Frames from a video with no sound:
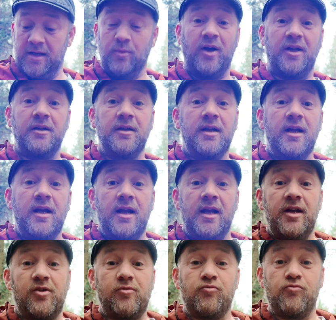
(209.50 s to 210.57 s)
Anyway,
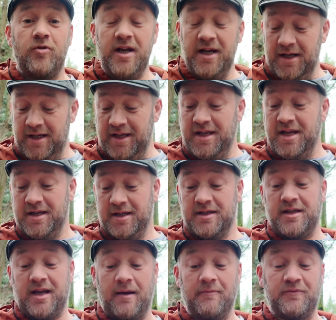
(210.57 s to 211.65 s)
it's really
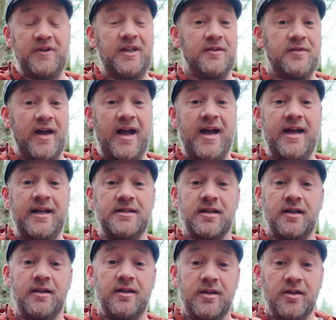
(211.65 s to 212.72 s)
comfy in the
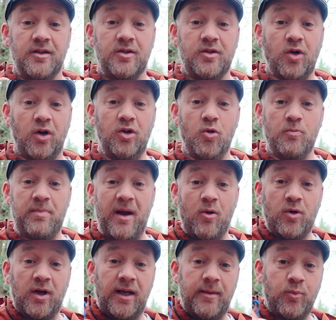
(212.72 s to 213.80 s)
hand, got a little
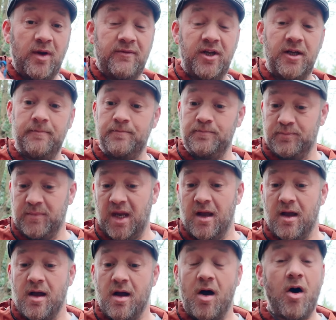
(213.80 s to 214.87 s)
belt clip with it.
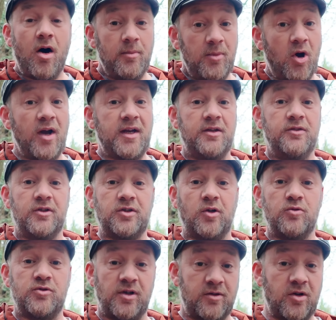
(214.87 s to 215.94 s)
I'm liking the
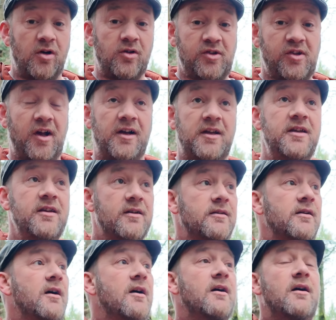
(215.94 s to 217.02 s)
torch, I've got to say.
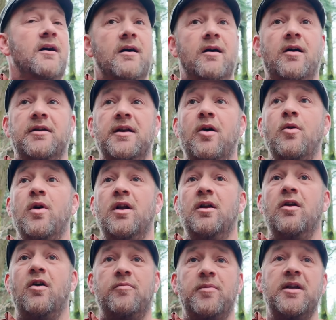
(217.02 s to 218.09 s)
I know a
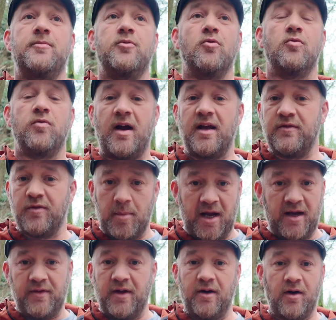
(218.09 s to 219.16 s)
lot of people rave
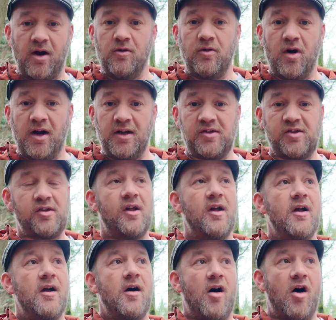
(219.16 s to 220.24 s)
about their Olights.
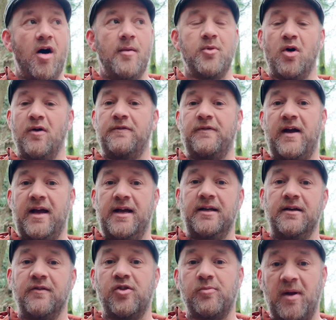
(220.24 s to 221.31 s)
I'm not a
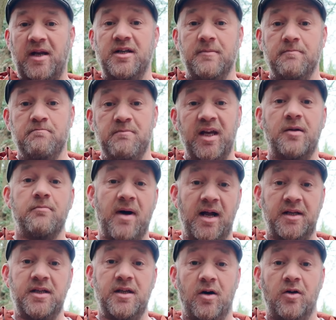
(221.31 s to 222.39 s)
fan of spending big
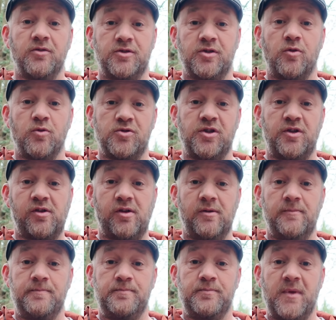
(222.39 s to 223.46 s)
money on
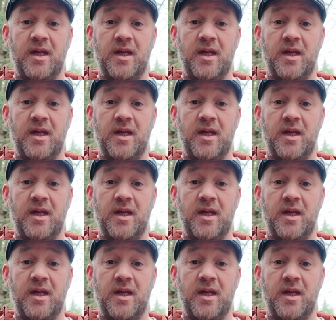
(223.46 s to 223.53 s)
torches.